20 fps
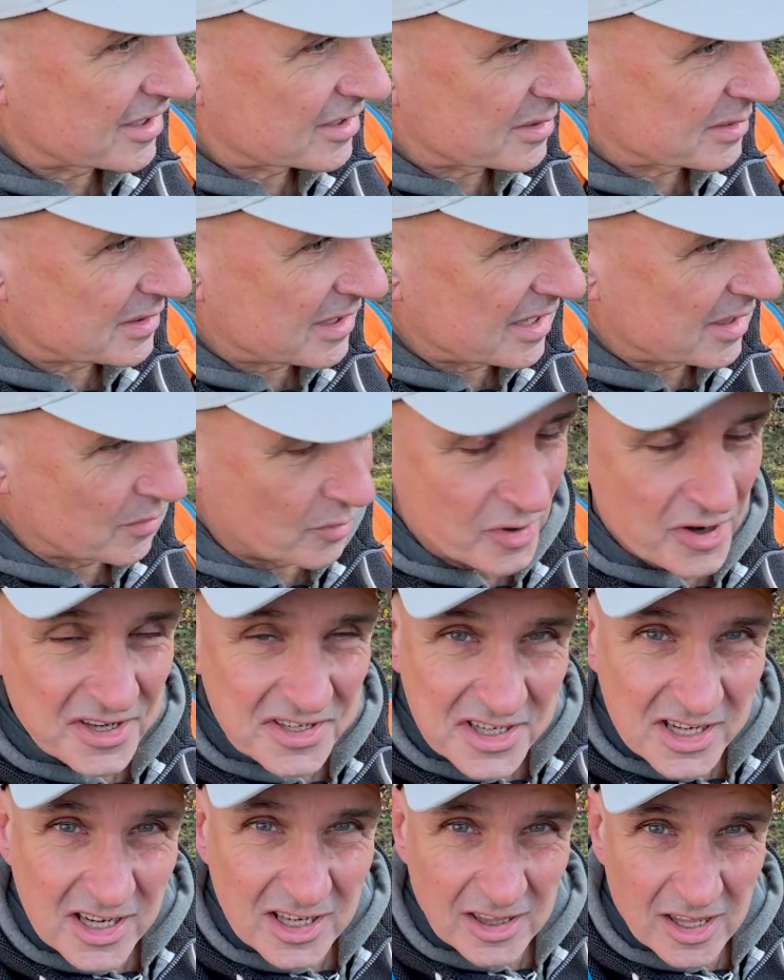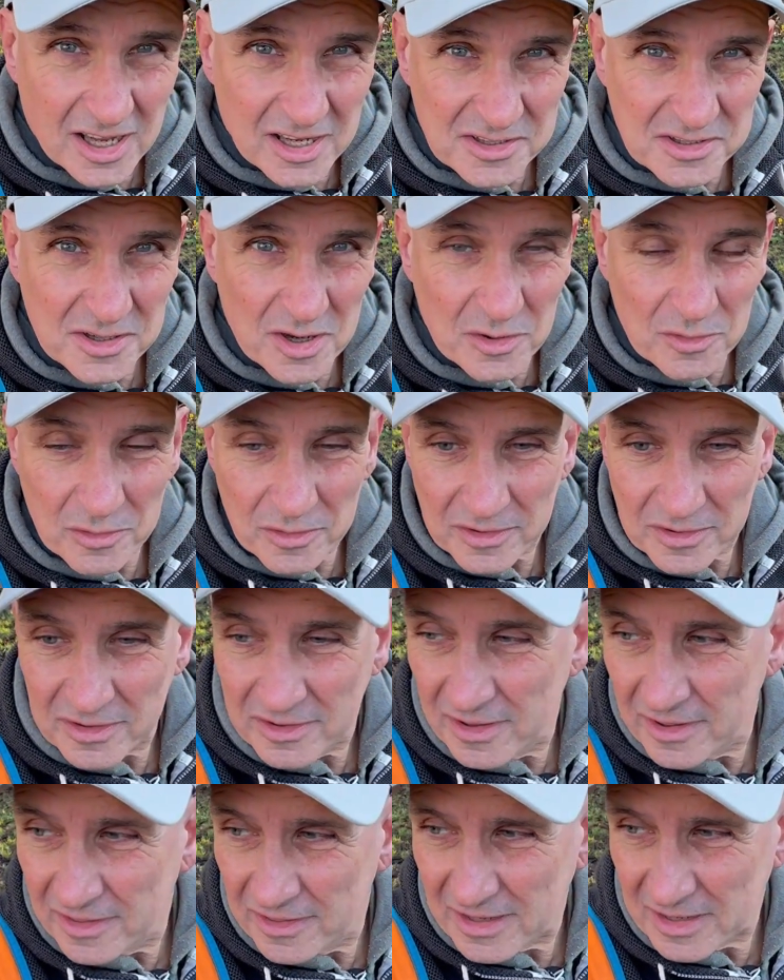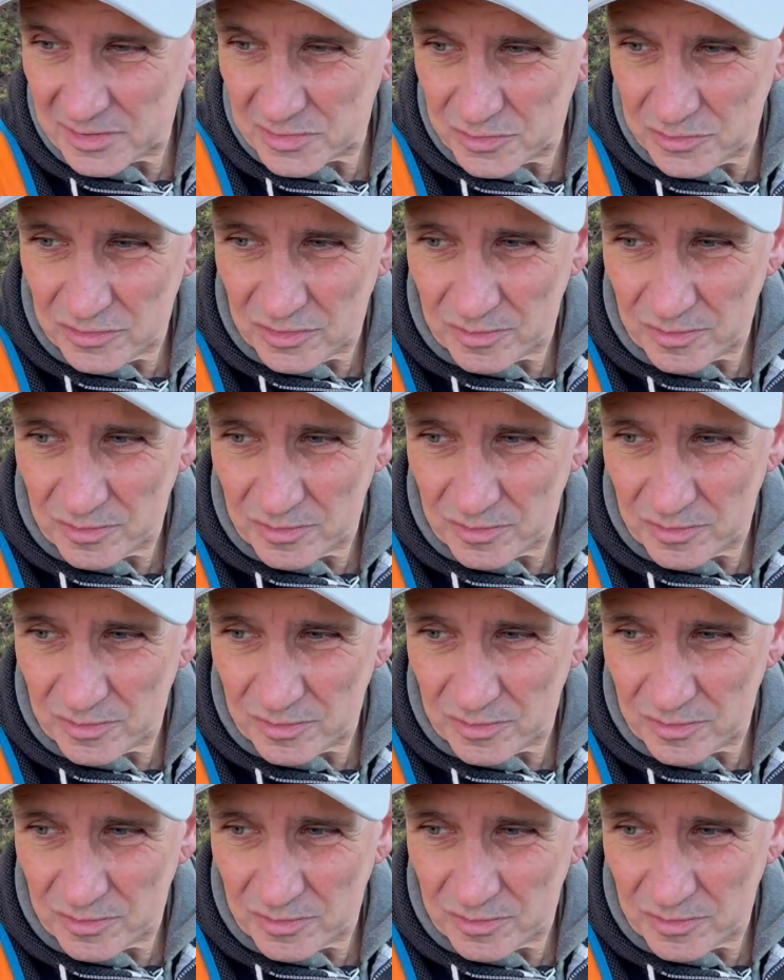So it's like the one that's in Glasgow, the actual